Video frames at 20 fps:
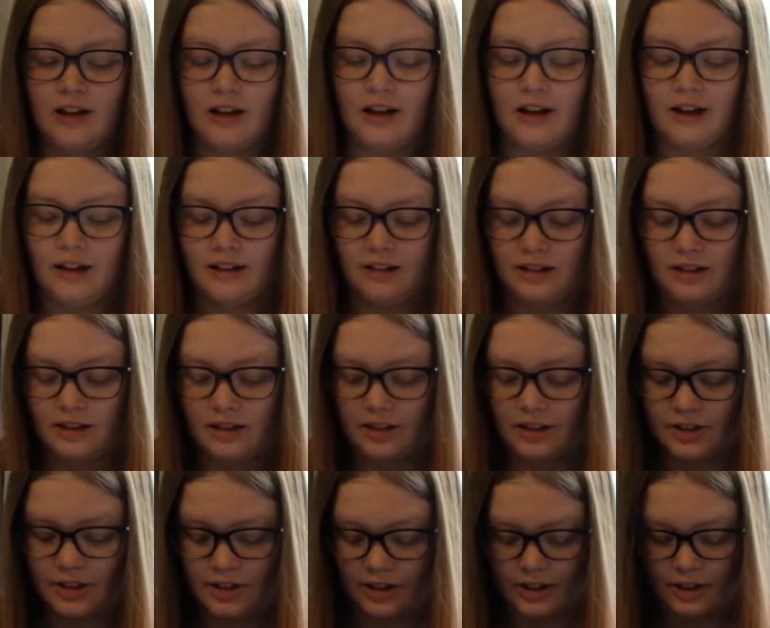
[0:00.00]
And
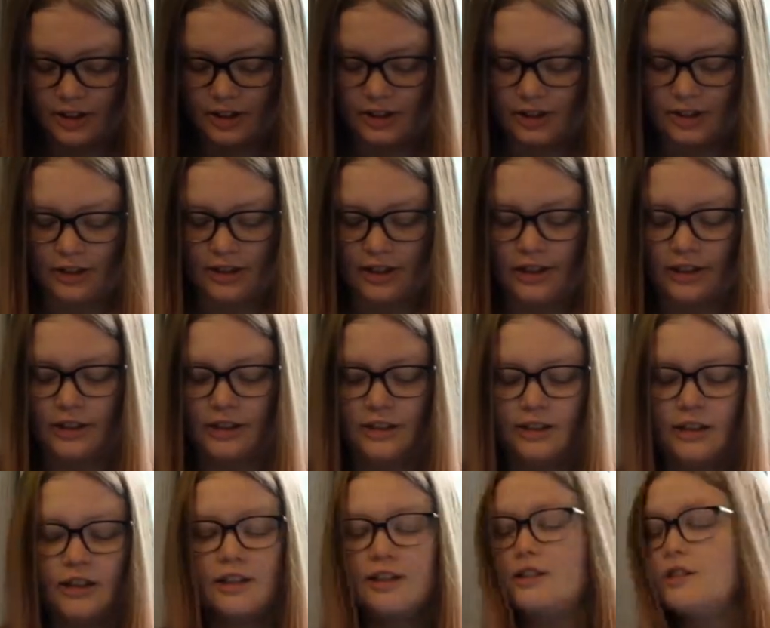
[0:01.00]
I just,
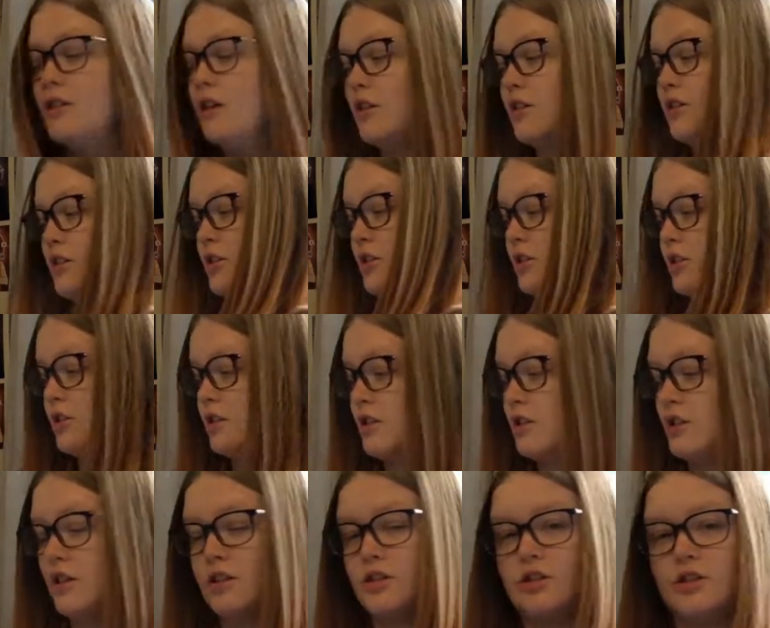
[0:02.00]
they're
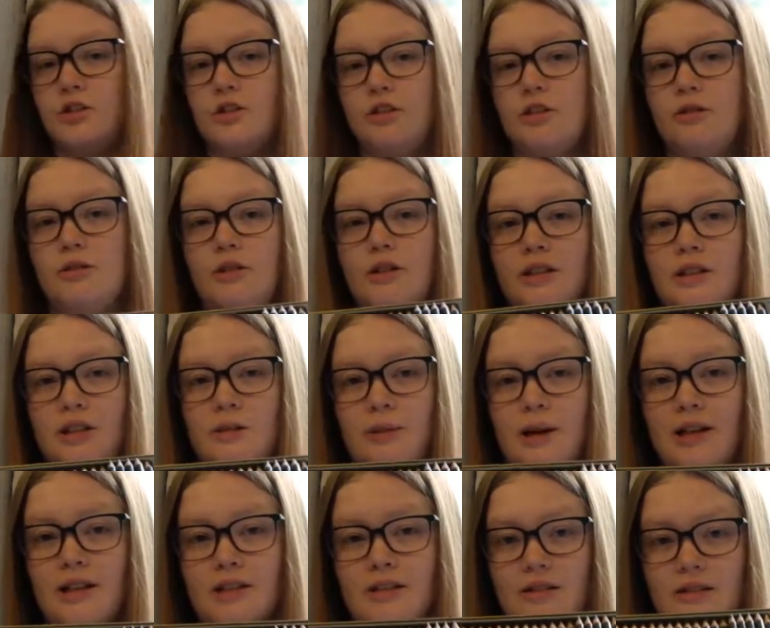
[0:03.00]
such good quality
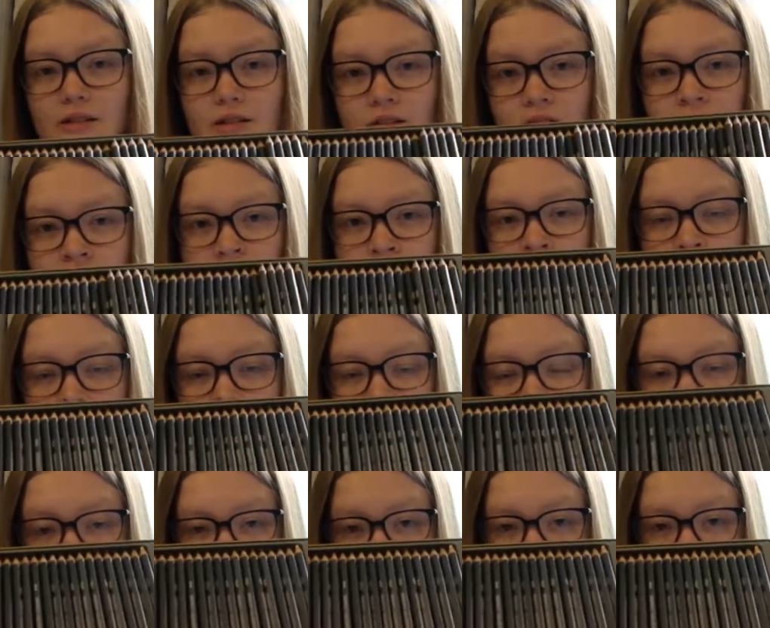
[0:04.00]
pencils,
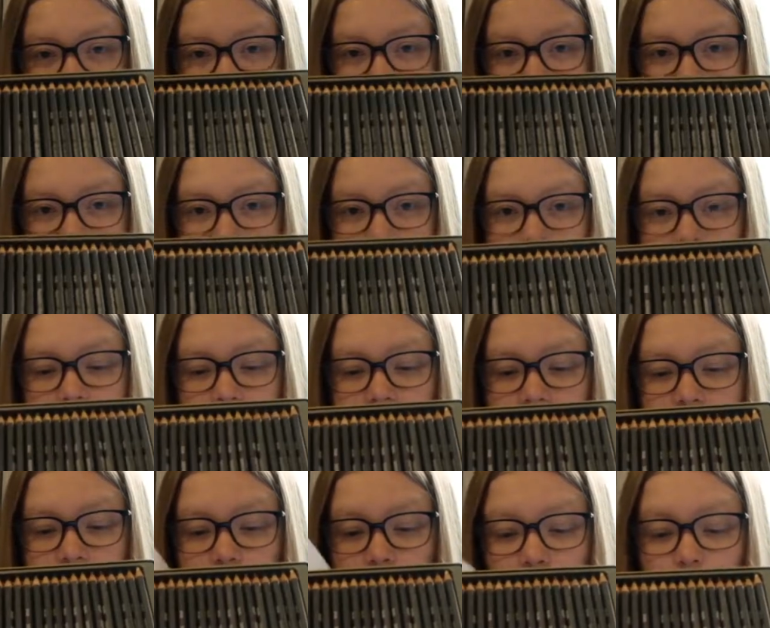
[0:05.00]
and
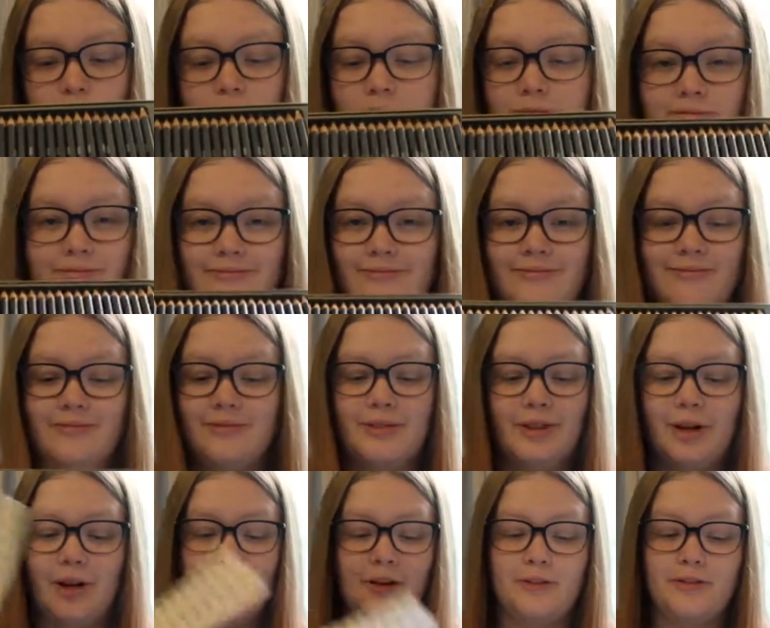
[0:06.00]
I'm
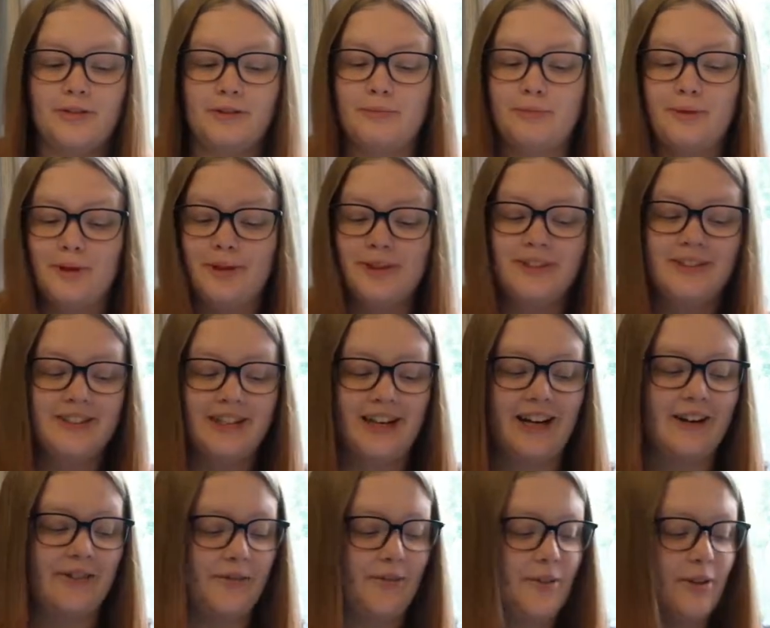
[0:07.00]
over the moon to
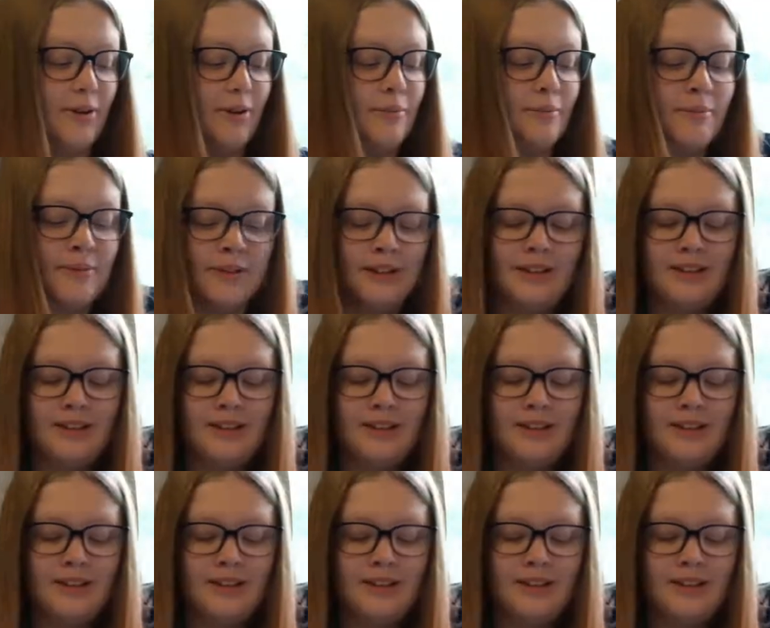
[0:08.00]
have them.